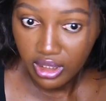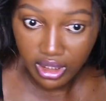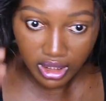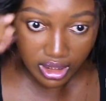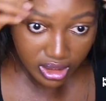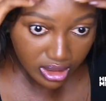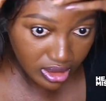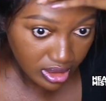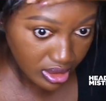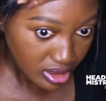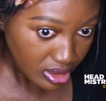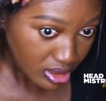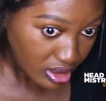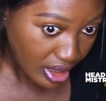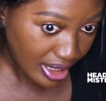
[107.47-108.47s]
and
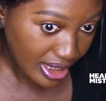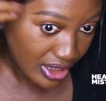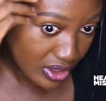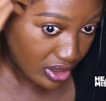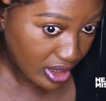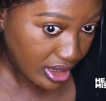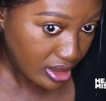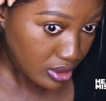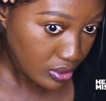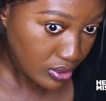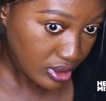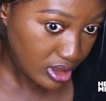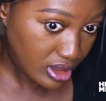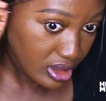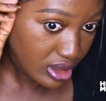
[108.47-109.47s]
I tried to
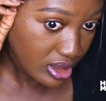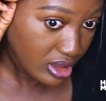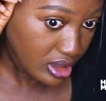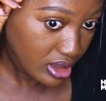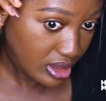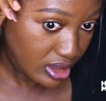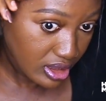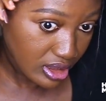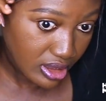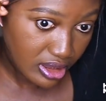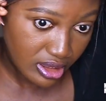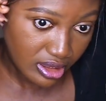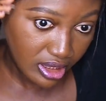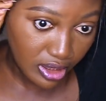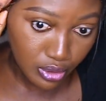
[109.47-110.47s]
tint it
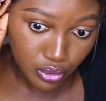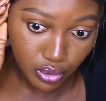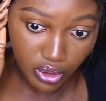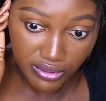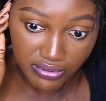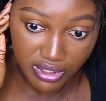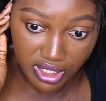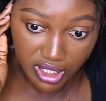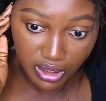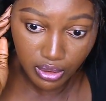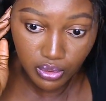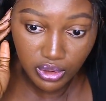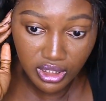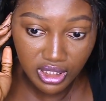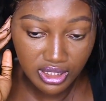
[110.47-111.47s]
and style it. So if you say
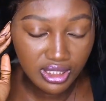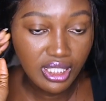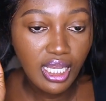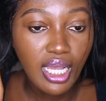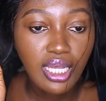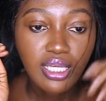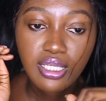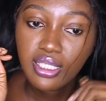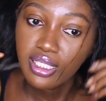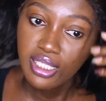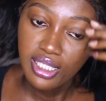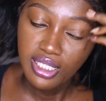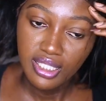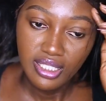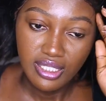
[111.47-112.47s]
glueless,
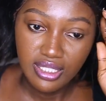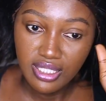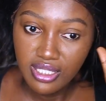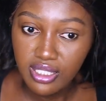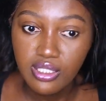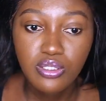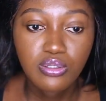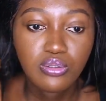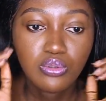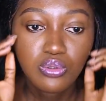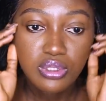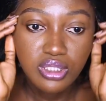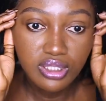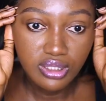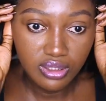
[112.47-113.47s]
this is
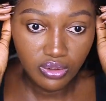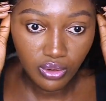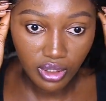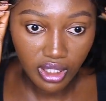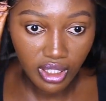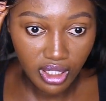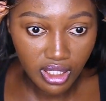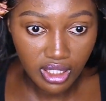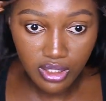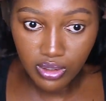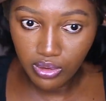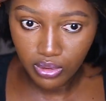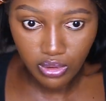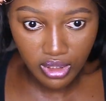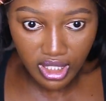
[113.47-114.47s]
glueless. Okay,
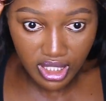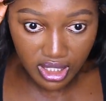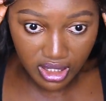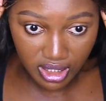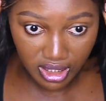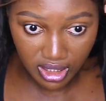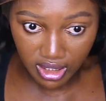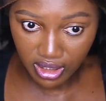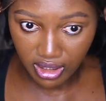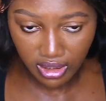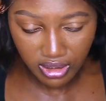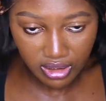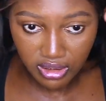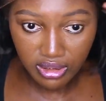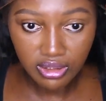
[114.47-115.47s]
it's glueless, and
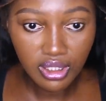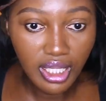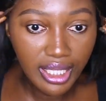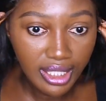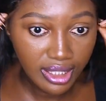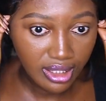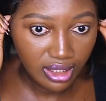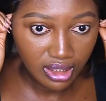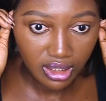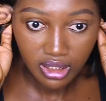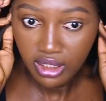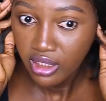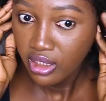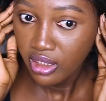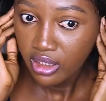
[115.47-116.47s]
like
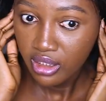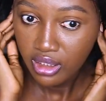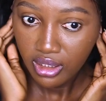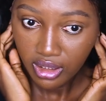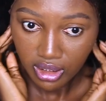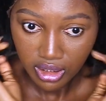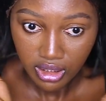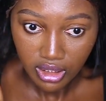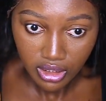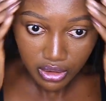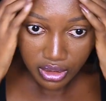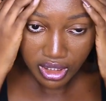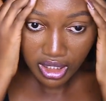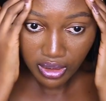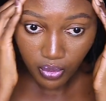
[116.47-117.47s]

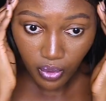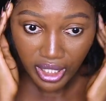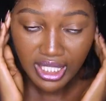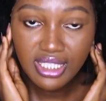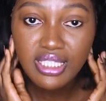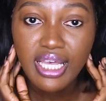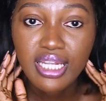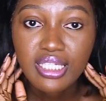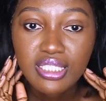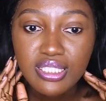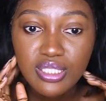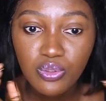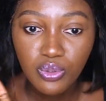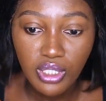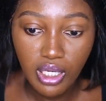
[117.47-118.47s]
you can wear it like
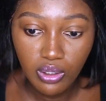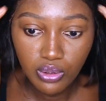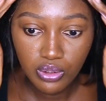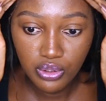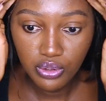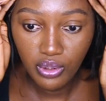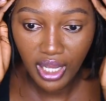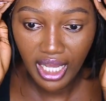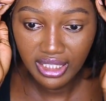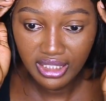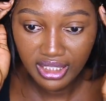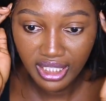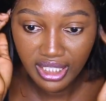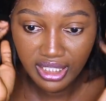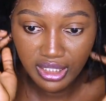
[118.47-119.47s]
this without
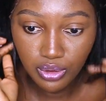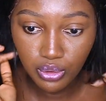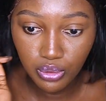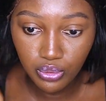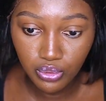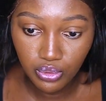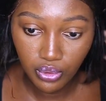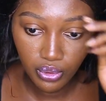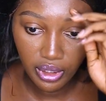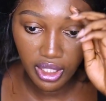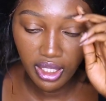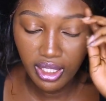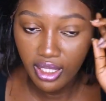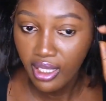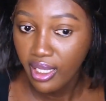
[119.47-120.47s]
adding any glue.
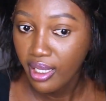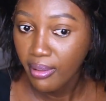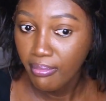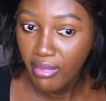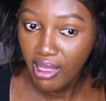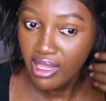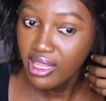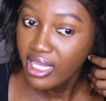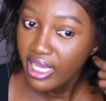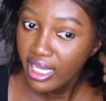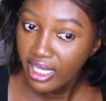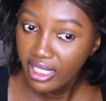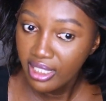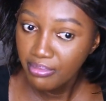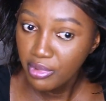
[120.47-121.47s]
Okay, but then